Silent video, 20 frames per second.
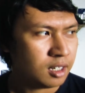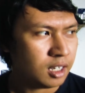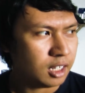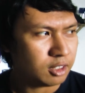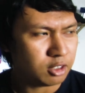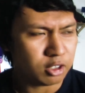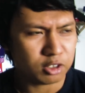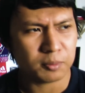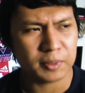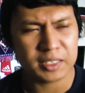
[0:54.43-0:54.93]
I
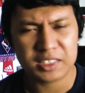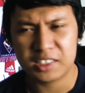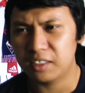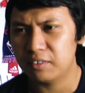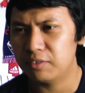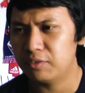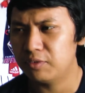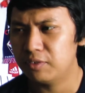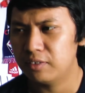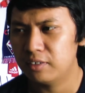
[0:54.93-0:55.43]
thought to
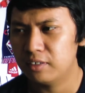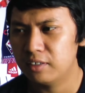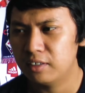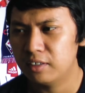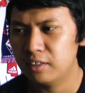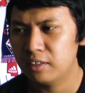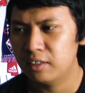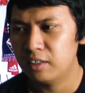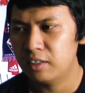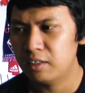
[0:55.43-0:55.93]
myself,
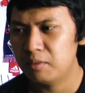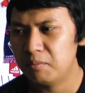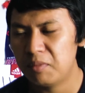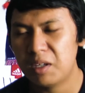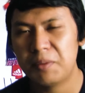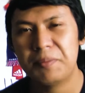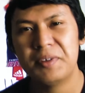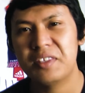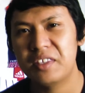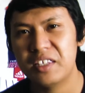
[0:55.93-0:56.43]

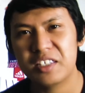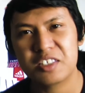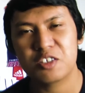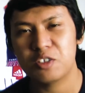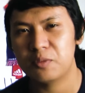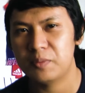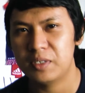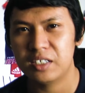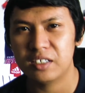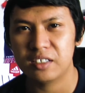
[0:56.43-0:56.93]
maybe this
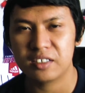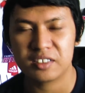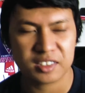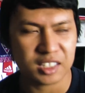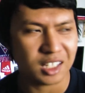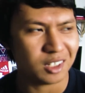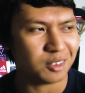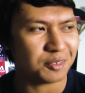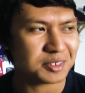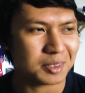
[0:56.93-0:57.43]
could be the
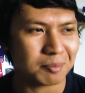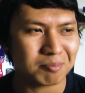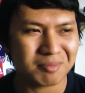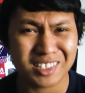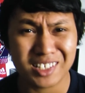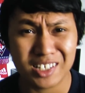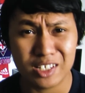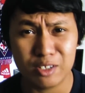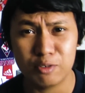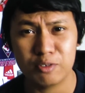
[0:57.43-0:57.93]
start of
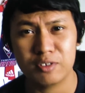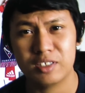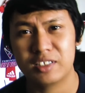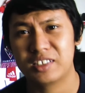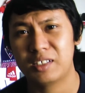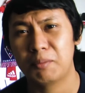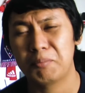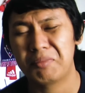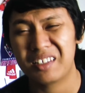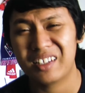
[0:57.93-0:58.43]
something new, like
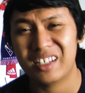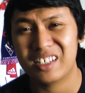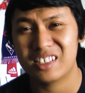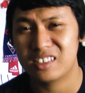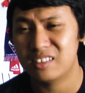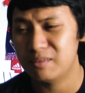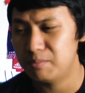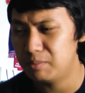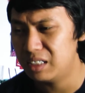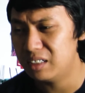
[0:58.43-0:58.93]
something that
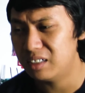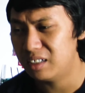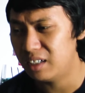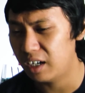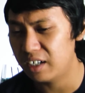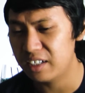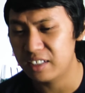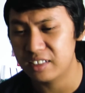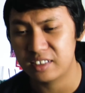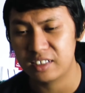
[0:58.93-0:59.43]
hasn't been
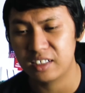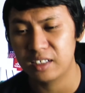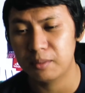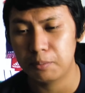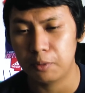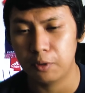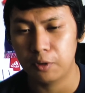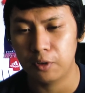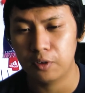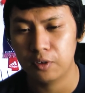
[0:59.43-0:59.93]
done in
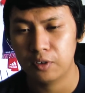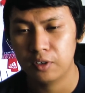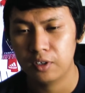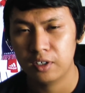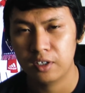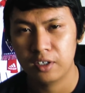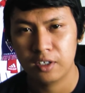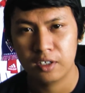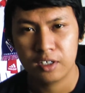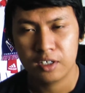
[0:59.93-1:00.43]
Singapore
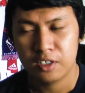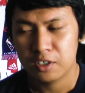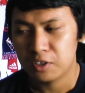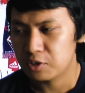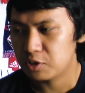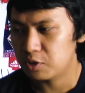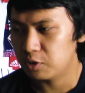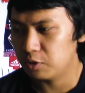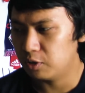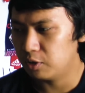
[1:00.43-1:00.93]

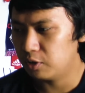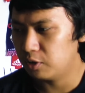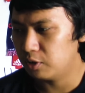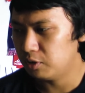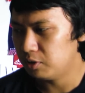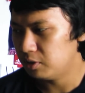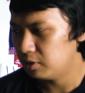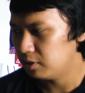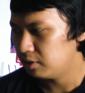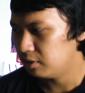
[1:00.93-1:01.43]
so
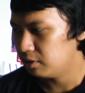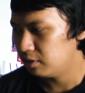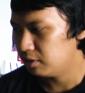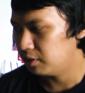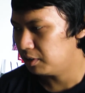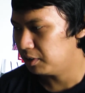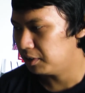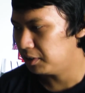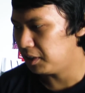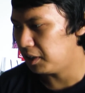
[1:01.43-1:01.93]

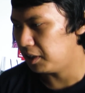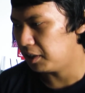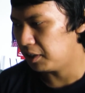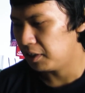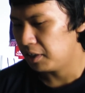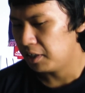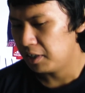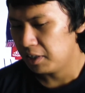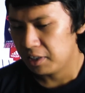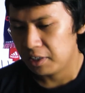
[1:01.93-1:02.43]
yeah
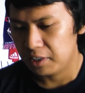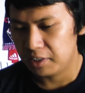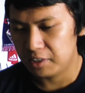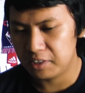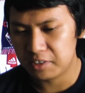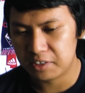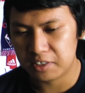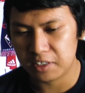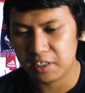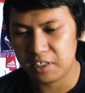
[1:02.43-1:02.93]

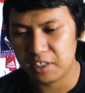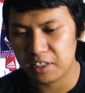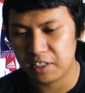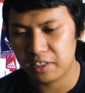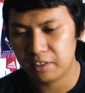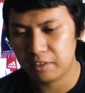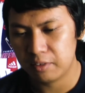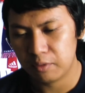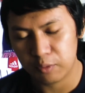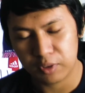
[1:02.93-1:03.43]

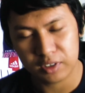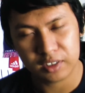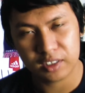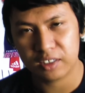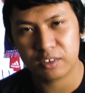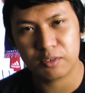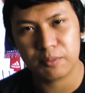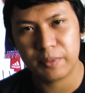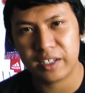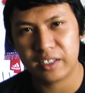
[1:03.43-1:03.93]
initially
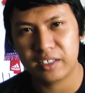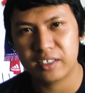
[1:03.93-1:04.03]
wanted to make